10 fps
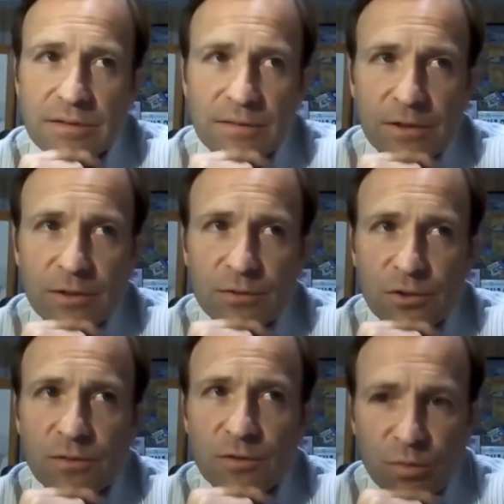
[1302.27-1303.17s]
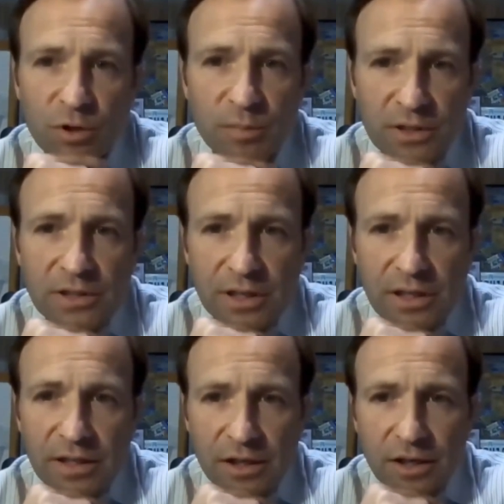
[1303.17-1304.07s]
The Federal Reserve has pretty much
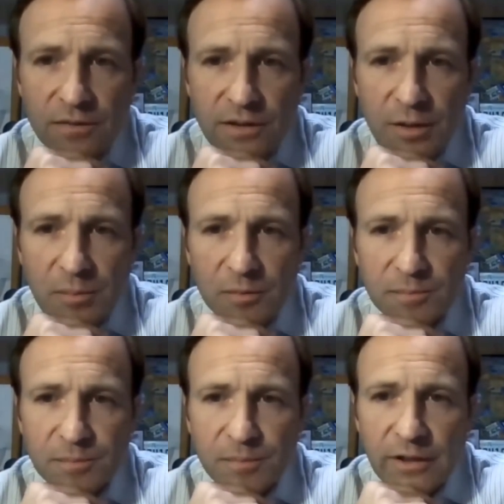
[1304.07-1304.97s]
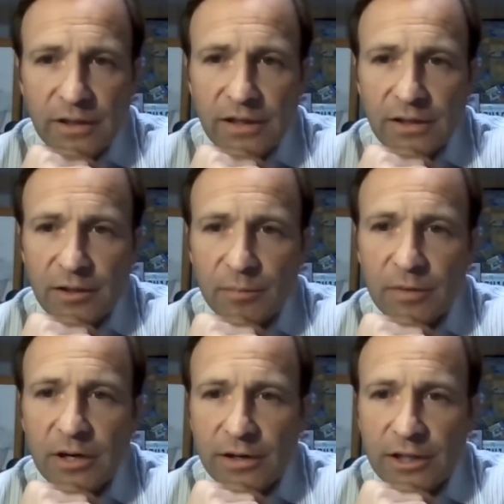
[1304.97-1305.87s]
taken that off the table, and the
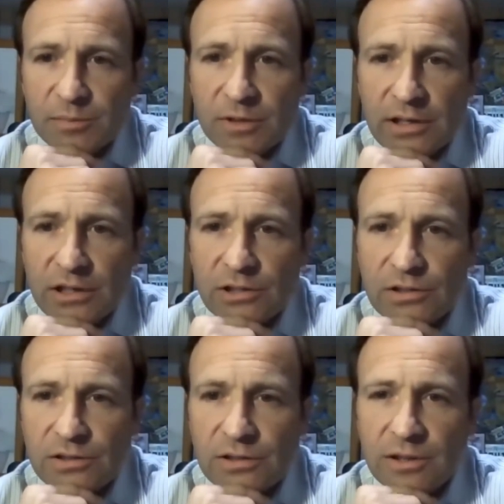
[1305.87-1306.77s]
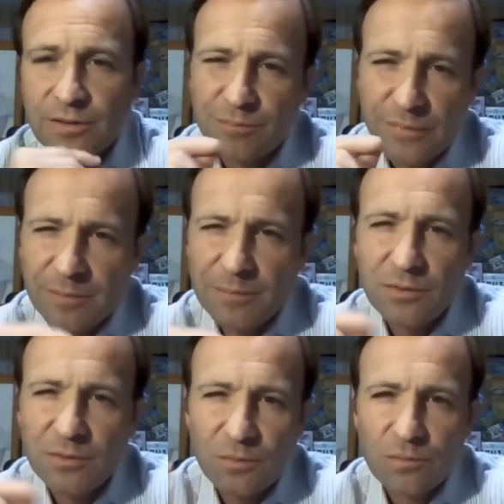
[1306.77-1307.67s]
market expectations are
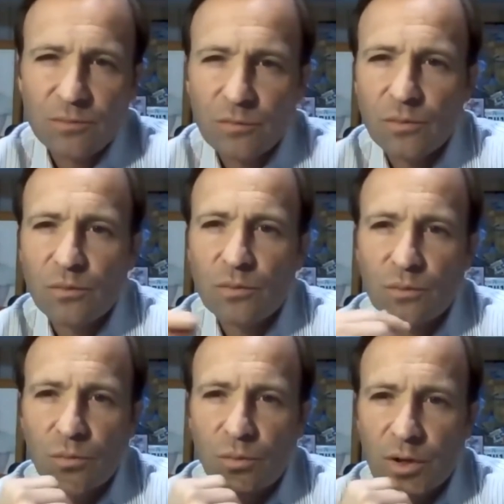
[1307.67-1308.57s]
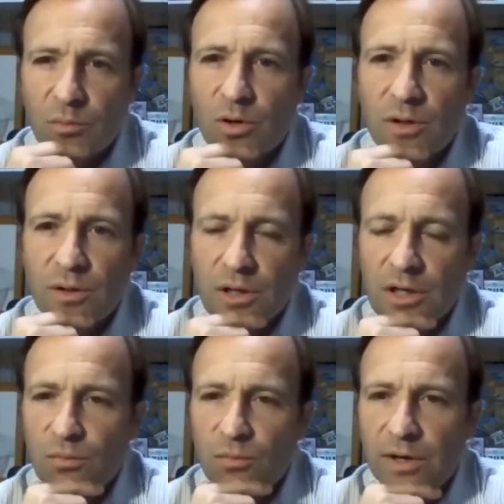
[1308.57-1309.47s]
maybe one more
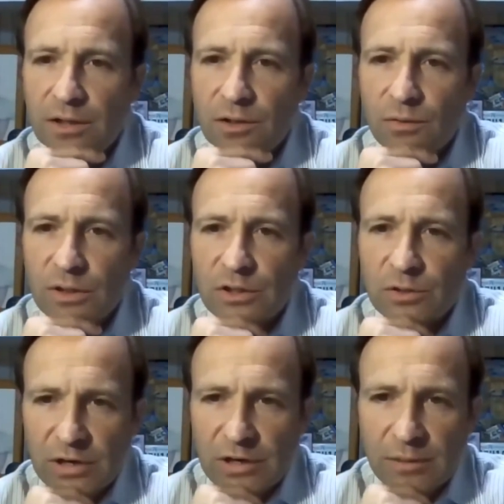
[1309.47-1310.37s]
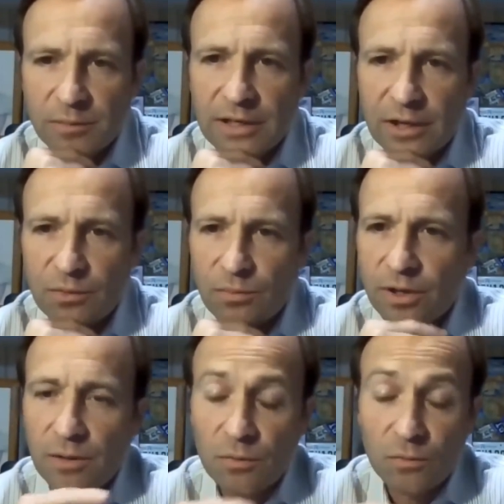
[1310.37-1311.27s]
rate increase, probably not
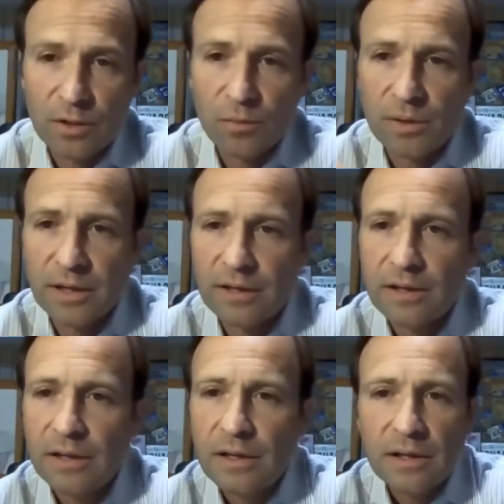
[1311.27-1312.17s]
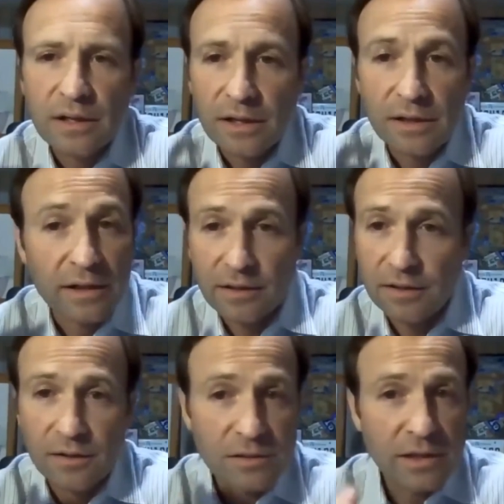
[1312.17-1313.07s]
right away, and
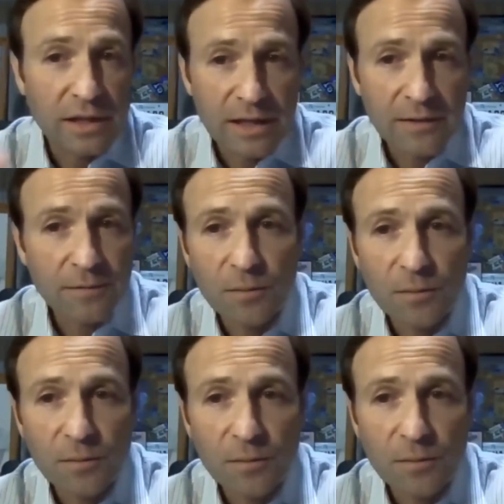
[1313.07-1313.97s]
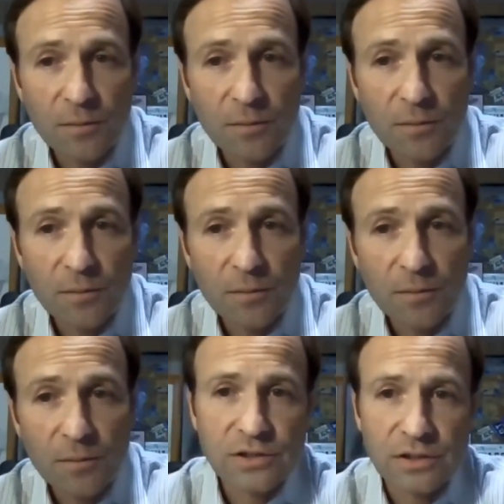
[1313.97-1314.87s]
then they'll stay high for a while, like into
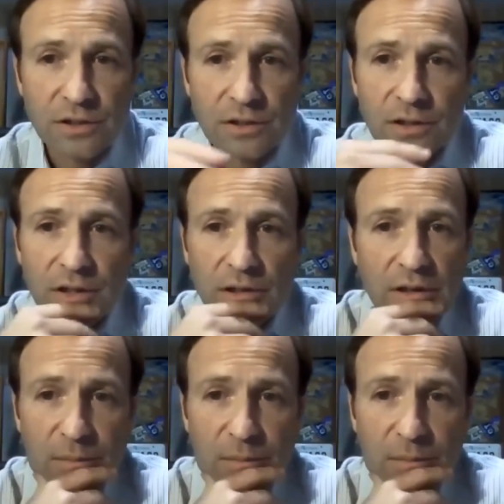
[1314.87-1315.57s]
next year,